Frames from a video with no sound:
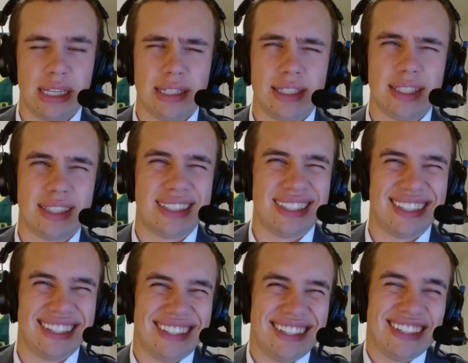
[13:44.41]
He just...
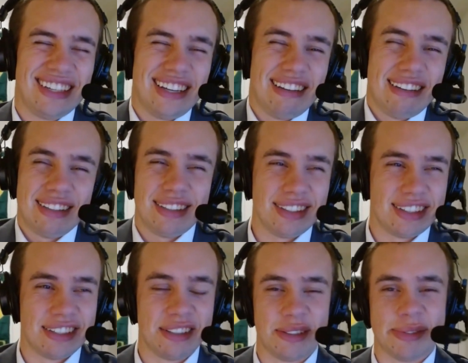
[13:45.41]
he's
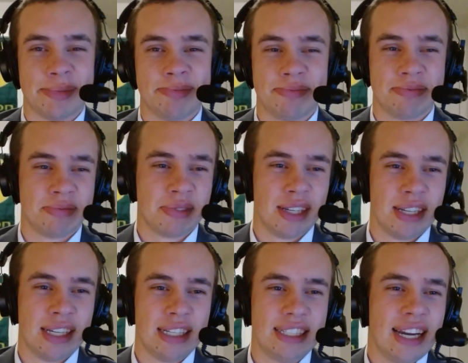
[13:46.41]

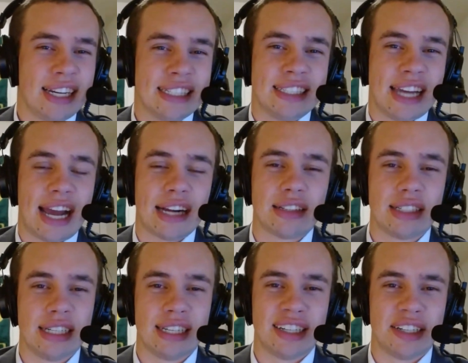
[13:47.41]
not
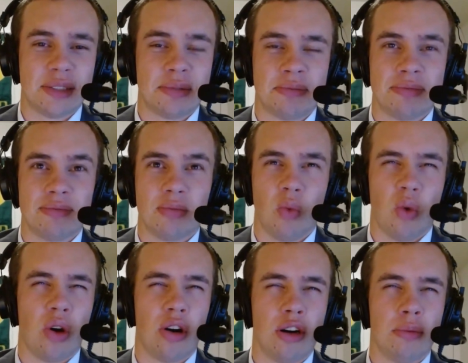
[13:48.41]
exactly a...
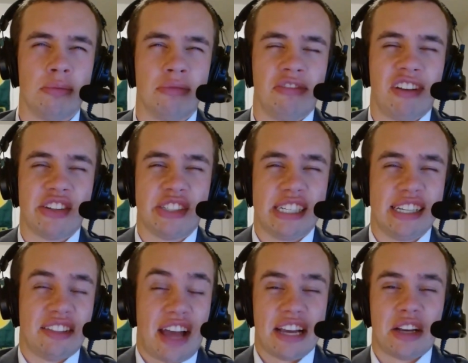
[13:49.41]
warm, fuzzy,
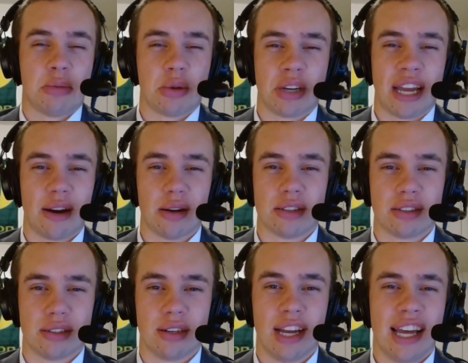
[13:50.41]
likable
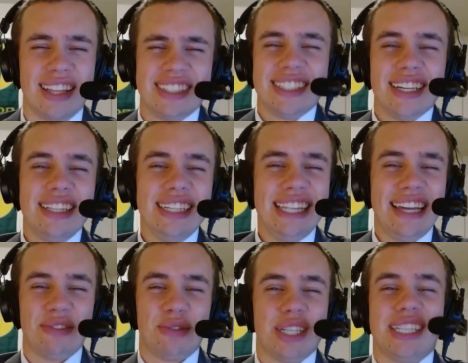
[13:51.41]
character. There's nothing
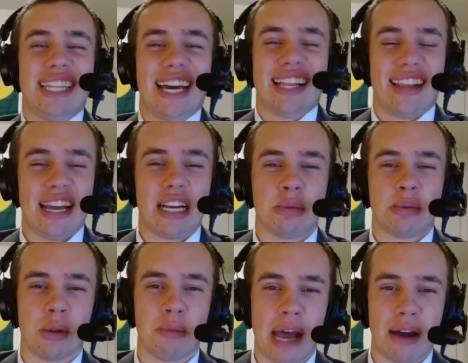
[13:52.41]
that really that
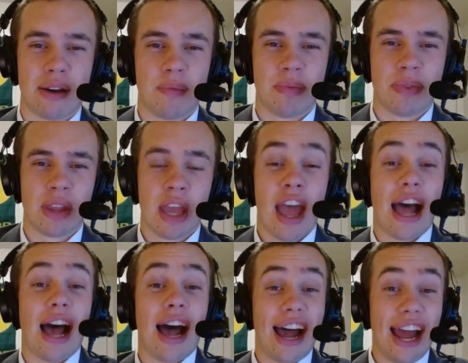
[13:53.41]
likable about him.
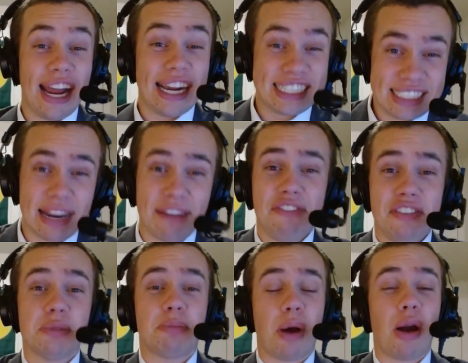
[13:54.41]
Except
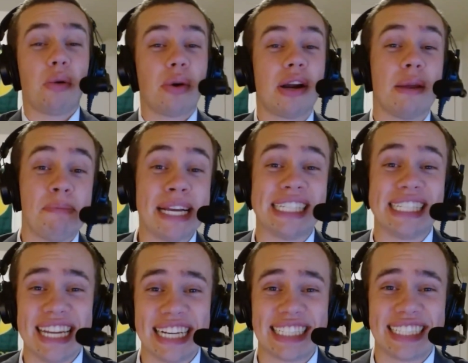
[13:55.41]
for the part where he
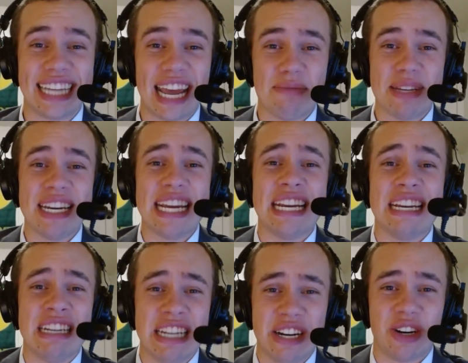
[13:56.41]
beats Nick Saban
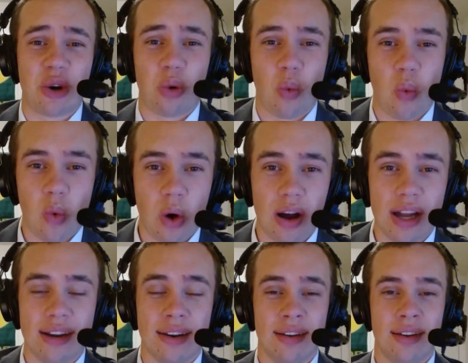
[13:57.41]
in year
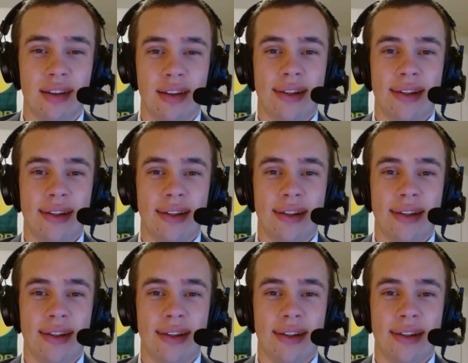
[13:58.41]
one.